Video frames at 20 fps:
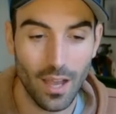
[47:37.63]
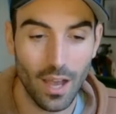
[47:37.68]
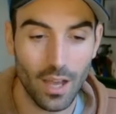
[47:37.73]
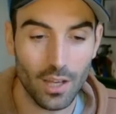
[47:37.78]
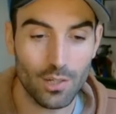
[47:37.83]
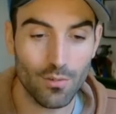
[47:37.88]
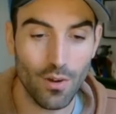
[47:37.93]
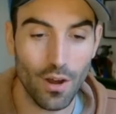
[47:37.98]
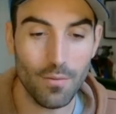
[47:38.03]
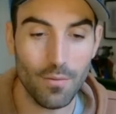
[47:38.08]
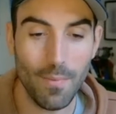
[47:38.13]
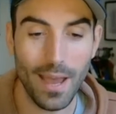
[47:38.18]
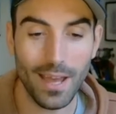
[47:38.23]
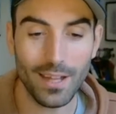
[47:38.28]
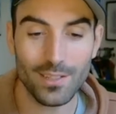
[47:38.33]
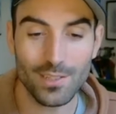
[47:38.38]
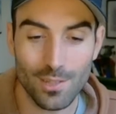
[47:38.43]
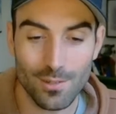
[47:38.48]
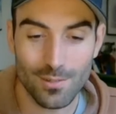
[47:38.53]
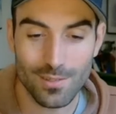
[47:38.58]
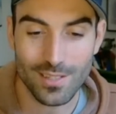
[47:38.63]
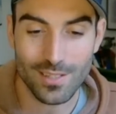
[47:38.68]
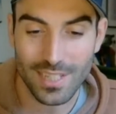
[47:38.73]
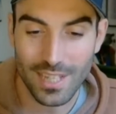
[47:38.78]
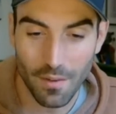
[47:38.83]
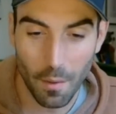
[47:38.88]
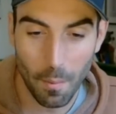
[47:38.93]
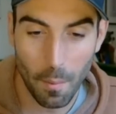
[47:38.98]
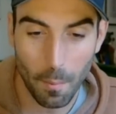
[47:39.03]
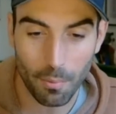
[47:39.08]
grown man choosing to
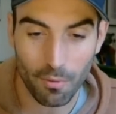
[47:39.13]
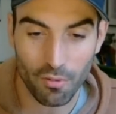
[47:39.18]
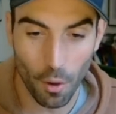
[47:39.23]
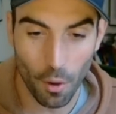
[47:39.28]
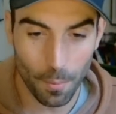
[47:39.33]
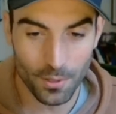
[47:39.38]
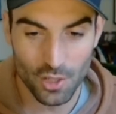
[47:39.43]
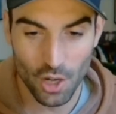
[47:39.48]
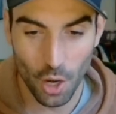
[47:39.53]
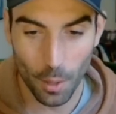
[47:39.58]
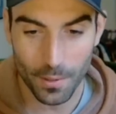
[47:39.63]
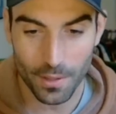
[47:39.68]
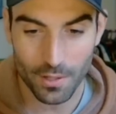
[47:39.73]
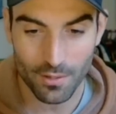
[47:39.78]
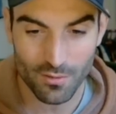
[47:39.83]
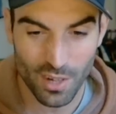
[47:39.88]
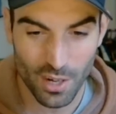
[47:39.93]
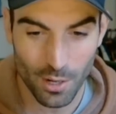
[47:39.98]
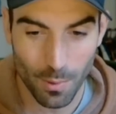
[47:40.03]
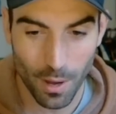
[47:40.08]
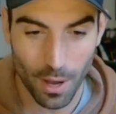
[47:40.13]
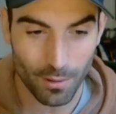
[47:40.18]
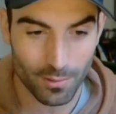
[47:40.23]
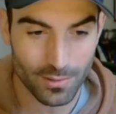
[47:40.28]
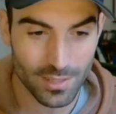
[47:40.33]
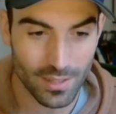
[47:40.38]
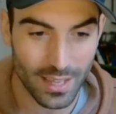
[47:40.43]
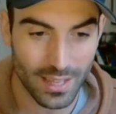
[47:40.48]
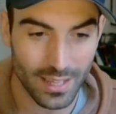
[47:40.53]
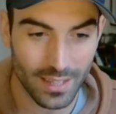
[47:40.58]
give up a proper job in the real world
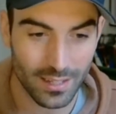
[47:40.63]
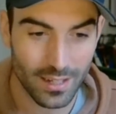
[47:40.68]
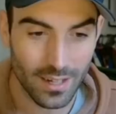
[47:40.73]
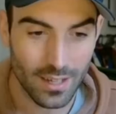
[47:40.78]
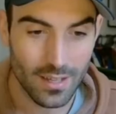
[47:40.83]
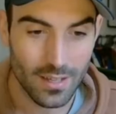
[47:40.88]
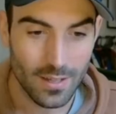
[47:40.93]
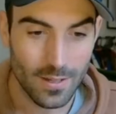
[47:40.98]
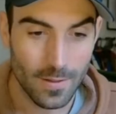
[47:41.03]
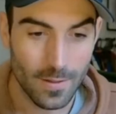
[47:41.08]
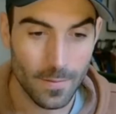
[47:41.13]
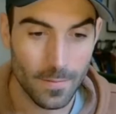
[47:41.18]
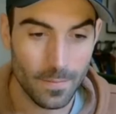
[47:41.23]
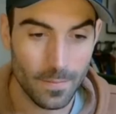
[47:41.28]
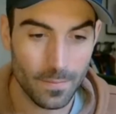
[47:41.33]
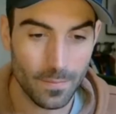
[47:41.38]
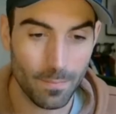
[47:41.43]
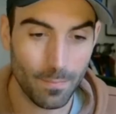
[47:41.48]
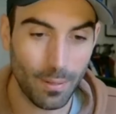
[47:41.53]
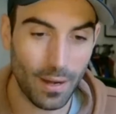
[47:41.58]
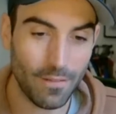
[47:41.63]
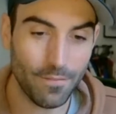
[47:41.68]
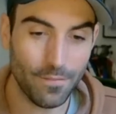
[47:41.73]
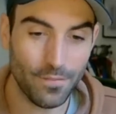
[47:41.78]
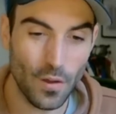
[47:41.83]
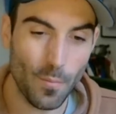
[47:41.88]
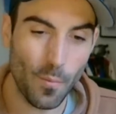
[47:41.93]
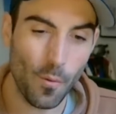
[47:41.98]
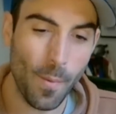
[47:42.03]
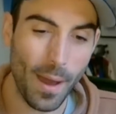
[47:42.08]
so they can play
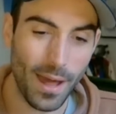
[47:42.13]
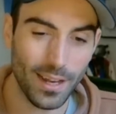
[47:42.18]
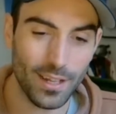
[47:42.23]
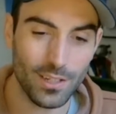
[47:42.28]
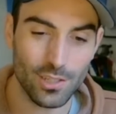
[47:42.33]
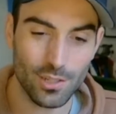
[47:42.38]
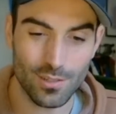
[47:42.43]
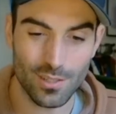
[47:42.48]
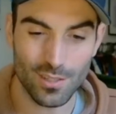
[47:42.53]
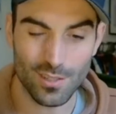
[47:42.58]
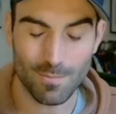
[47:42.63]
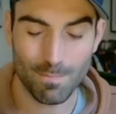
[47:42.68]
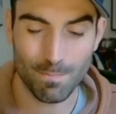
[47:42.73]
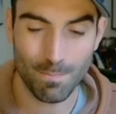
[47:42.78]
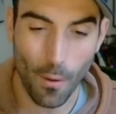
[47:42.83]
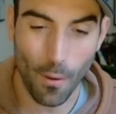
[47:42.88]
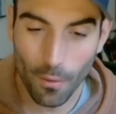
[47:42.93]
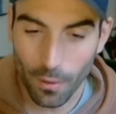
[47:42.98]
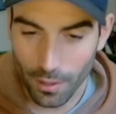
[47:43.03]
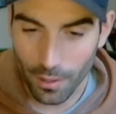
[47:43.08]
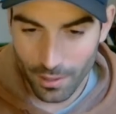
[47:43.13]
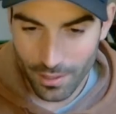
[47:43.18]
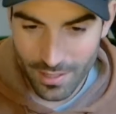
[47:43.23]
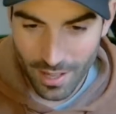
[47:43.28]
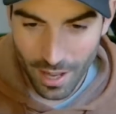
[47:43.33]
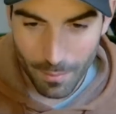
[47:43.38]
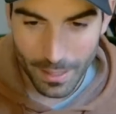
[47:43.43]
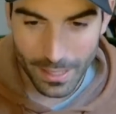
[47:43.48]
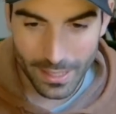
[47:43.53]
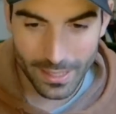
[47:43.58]
Football Manager is just bonkers.
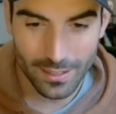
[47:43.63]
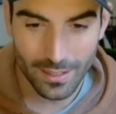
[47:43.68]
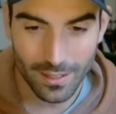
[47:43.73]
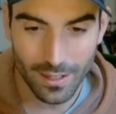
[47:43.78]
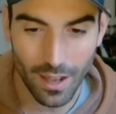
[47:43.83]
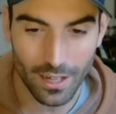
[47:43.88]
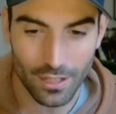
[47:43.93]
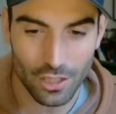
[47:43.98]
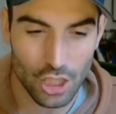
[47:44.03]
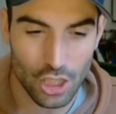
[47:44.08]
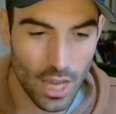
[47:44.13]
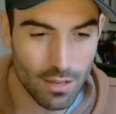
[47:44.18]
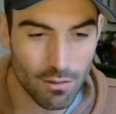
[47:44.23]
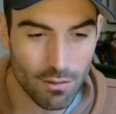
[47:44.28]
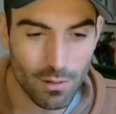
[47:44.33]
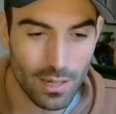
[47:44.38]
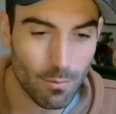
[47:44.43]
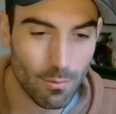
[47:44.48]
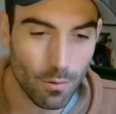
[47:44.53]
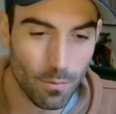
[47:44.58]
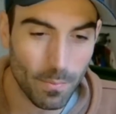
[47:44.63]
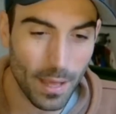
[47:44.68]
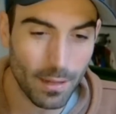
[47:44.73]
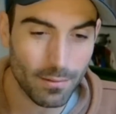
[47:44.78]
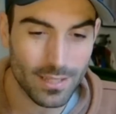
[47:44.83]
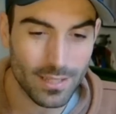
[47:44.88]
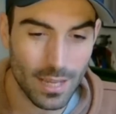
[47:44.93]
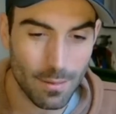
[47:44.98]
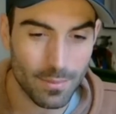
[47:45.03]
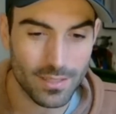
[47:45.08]
I mean, I genuinely wouldn't be able
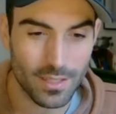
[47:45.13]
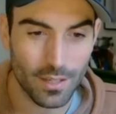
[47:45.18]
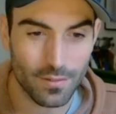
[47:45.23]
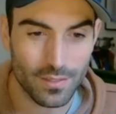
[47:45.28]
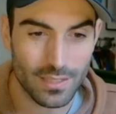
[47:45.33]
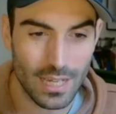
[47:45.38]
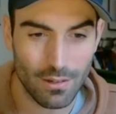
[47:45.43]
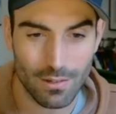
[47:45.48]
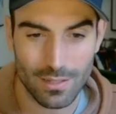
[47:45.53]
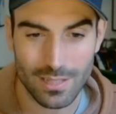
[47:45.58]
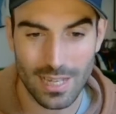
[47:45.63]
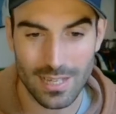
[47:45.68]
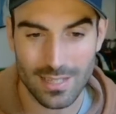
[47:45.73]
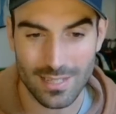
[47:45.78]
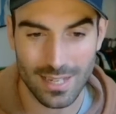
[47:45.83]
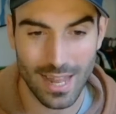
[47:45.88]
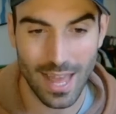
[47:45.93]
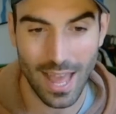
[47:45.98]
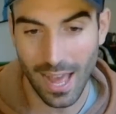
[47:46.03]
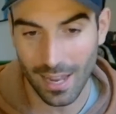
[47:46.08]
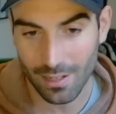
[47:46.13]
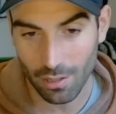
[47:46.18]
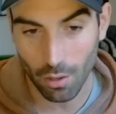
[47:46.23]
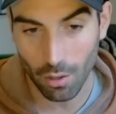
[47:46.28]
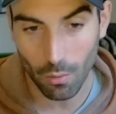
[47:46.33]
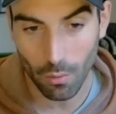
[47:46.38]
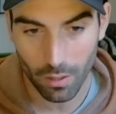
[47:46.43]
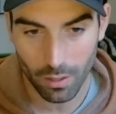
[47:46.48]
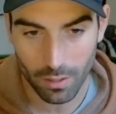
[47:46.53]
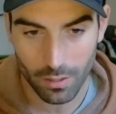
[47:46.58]
to take myself seriously as an
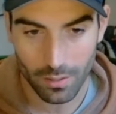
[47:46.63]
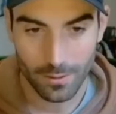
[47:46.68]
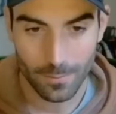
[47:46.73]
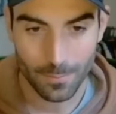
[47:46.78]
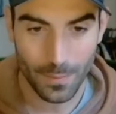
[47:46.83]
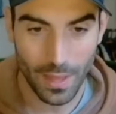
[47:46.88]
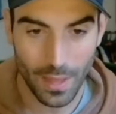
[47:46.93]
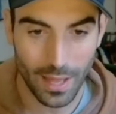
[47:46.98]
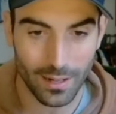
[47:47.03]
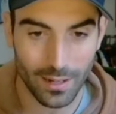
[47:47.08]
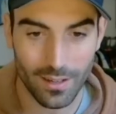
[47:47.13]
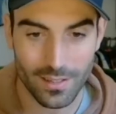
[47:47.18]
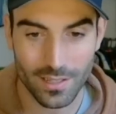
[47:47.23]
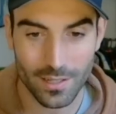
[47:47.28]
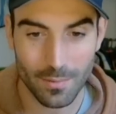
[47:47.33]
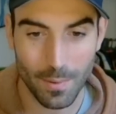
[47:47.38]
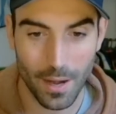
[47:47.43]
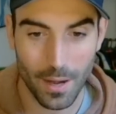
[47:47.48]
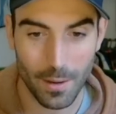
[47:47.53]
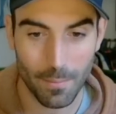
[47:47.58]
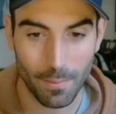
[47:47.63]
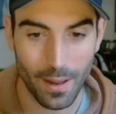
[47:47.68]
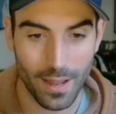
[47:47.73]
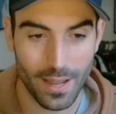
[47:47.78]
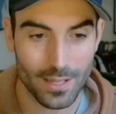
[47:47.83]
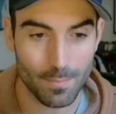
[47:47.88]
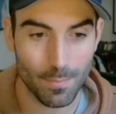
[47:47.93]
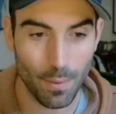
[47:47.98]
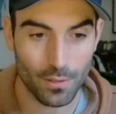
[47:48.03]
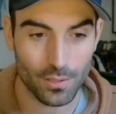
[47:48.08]
adult. Analysing, comparing
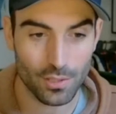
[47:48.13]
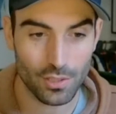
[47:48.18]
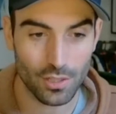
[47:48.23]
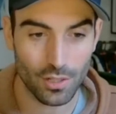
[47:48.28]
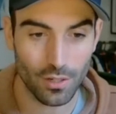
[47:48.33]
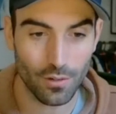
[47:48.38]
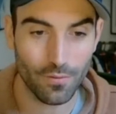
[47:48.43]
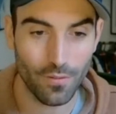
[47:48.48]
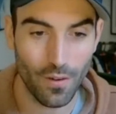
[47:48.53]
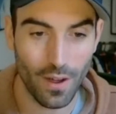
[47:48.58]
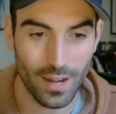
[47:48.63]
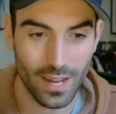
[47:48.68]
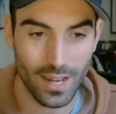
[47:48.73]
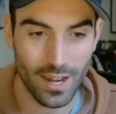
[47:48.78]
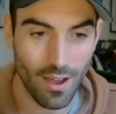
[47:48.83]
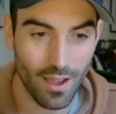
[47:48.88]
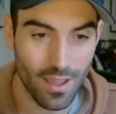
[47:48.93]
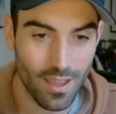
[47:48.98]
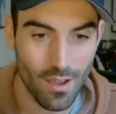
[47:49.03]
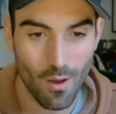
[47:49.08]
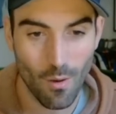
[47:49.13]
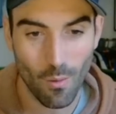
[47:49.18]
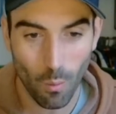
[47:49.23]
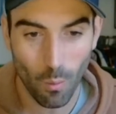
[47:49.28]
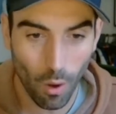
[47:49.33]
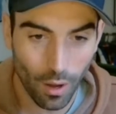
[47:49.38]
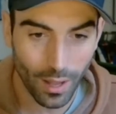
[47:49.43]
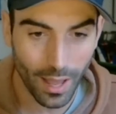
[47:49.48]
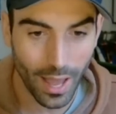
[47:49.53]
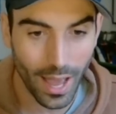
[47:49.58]
players' posture on a Friday night,
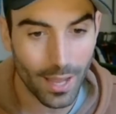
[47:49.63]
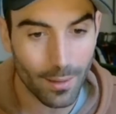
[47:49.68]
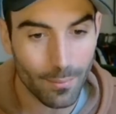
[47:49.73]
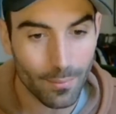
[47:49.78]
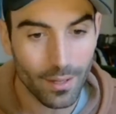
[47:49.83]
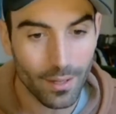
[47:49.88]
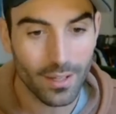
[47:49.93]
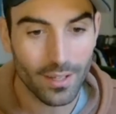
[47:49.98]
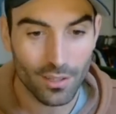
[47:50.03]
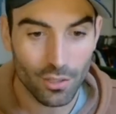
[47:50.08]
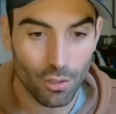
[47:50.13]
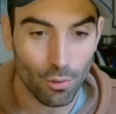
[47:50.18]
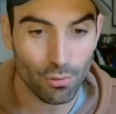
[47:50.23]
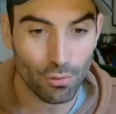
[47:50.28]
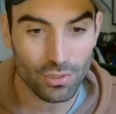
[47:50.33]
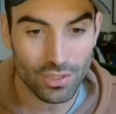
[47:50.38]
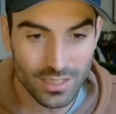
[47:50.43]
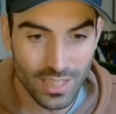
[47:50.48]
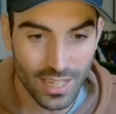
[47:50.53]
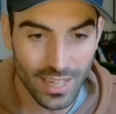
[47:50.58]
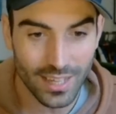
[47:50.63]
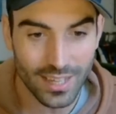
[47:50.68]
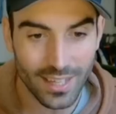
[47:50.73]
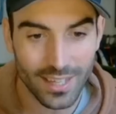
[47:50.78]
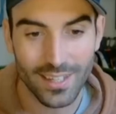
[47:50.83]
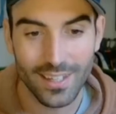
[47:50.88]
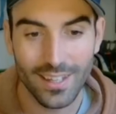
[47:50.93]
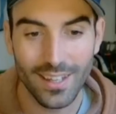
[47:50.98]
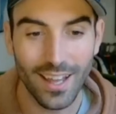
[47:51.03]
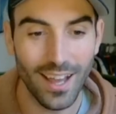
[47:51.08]
what a game. You're sick.
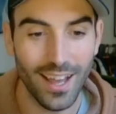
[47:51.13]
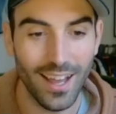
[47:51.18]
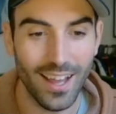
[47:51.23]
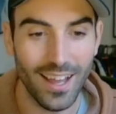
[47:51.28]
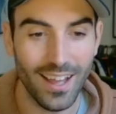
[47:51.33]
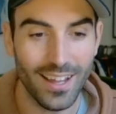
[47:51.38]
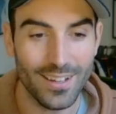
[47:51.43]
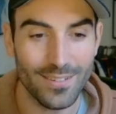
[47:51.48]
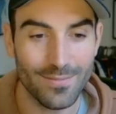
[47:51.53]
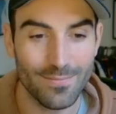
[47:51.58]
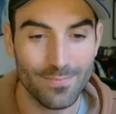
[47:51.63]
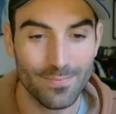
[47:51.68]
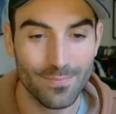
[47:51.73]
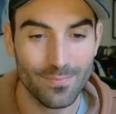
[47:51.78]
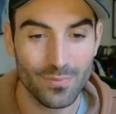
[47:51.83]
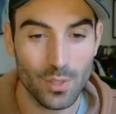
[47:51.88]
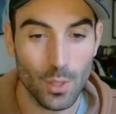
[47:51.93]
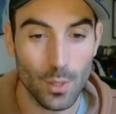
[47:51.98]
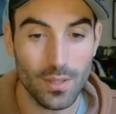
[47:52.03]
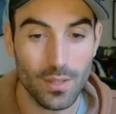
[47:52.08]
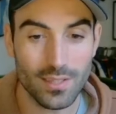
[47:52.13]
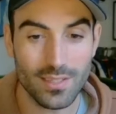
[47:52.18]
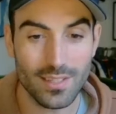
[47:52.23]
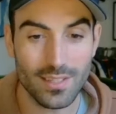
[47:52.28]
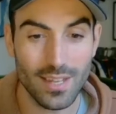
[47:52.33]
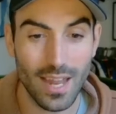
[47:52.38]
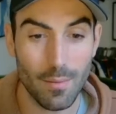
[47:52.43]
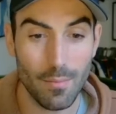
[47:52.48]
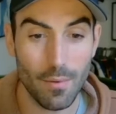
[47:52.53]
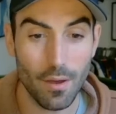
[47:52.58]
Doing this in
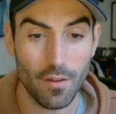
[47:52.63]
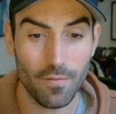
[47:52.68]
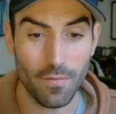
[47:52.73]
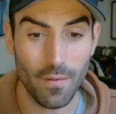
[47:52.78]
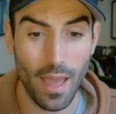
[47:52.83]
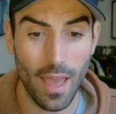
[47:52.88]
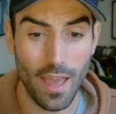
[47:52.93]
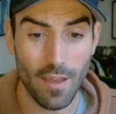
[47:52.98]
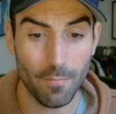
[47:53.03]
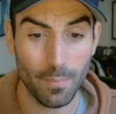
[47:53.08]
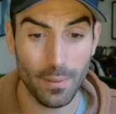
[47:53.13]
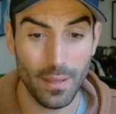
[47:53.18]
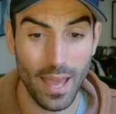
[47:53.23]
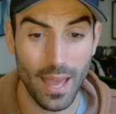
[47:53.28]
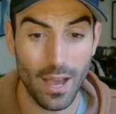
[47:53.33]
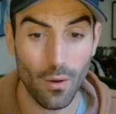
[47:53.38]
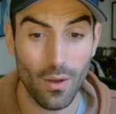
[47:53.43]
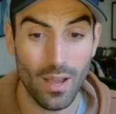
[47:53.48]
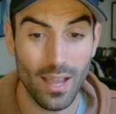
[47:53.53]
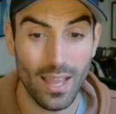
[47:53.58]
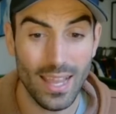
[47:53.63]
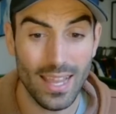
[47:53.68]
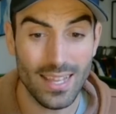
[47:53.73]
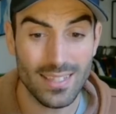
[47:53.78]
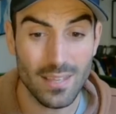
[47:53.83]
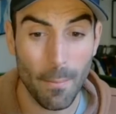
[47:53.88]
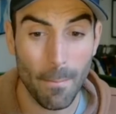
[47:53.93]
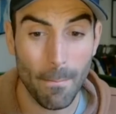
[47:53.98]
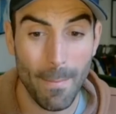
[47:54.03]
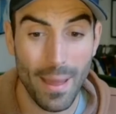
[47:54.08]
the name of FPL
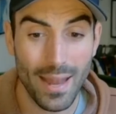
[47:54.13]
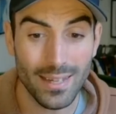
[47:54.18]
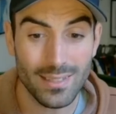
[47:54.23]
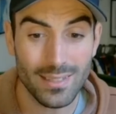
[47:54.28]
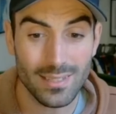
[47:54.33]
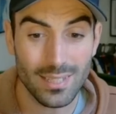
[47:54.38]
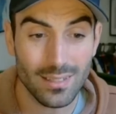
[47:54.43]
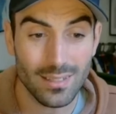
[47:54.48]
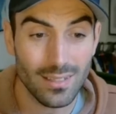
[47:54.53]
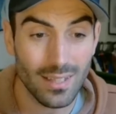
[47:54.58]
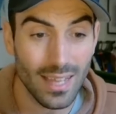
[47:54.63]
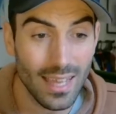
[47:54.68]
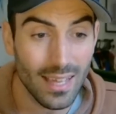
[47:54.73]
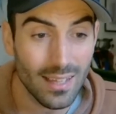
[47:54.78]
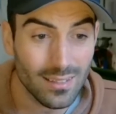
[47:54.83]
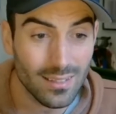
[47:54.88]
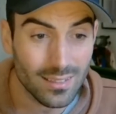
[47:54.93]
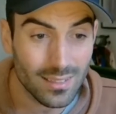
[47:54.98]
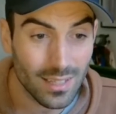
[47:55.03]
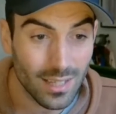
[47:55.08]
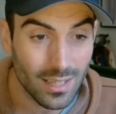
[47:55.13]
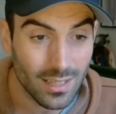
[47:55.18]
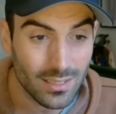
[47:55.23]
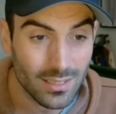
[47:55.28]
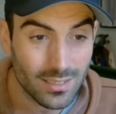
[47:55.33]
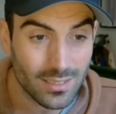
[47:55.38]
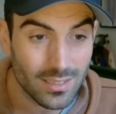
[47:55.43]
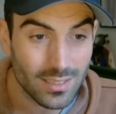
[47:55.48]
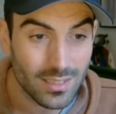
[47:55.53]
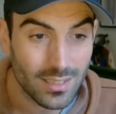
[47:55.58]
is a mental
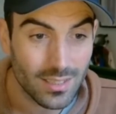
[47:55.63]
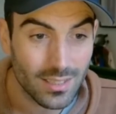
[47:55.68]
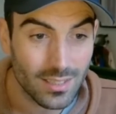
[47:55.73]
illness.